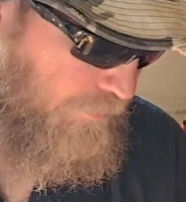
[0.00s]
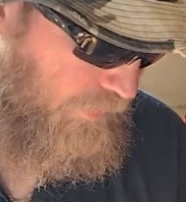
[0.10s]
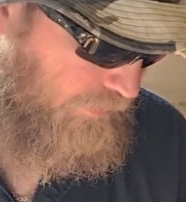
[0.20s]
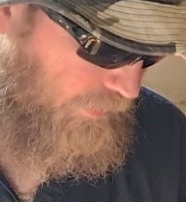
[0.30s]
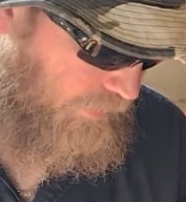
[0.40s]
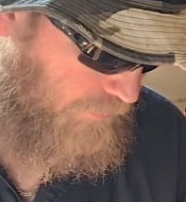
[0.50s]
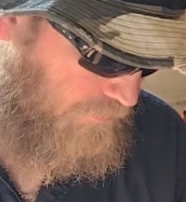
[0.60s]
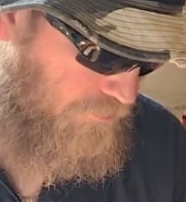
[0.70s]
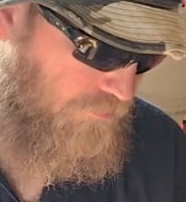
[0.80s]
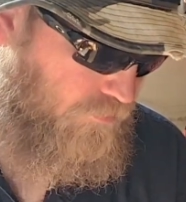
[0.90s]
But
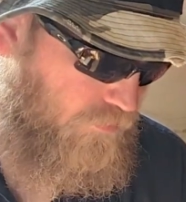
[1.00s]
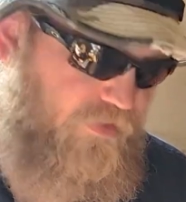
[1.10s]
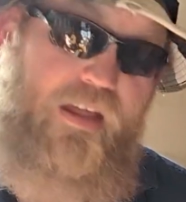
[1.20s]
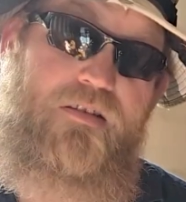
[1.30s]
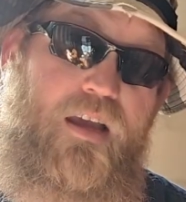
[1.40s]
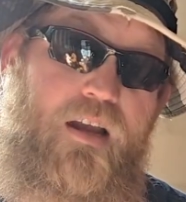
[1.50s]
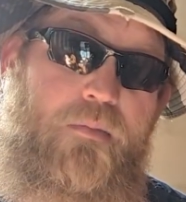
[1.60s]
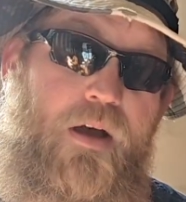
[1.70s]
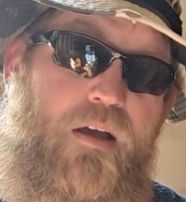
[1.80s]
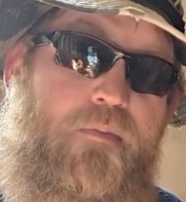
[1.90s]
that's kind of
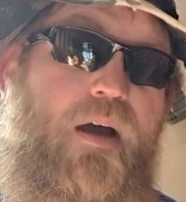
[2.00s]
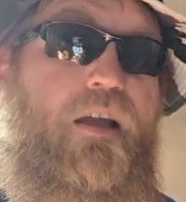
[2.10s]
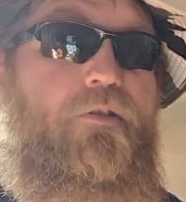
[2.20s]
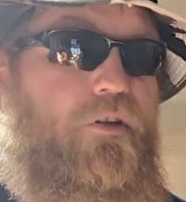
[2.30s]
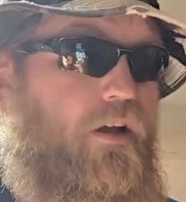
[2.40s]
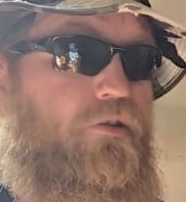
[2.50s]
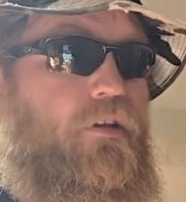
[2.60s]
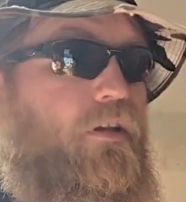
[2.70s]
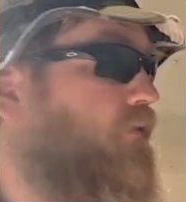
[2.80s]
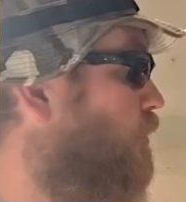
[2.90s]
my
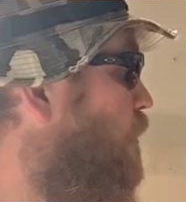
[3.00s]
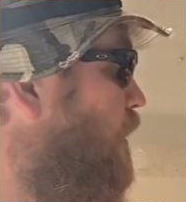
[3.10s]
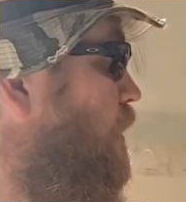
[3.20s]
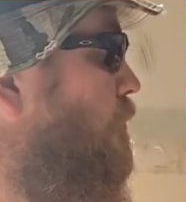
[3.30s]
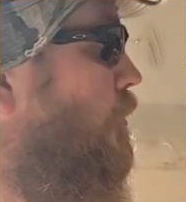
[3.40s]
introduction into the